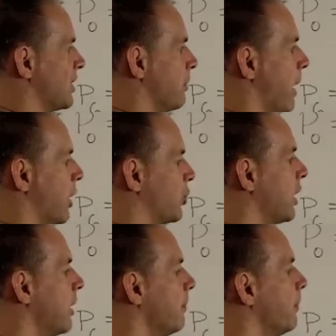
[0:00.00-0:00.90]
is
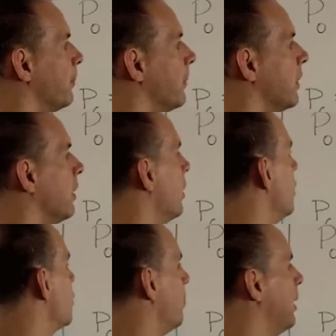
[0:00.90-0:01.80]
symmetric,
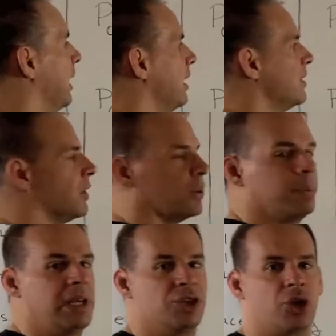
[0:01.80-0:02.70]
so P is equal to
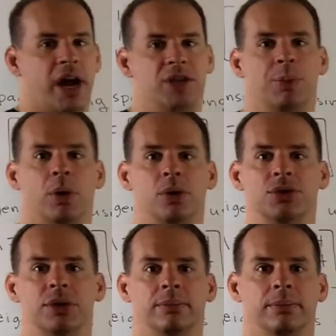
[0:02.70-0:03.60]
P
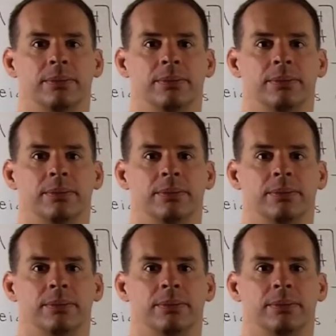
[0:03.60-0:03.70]
transpose.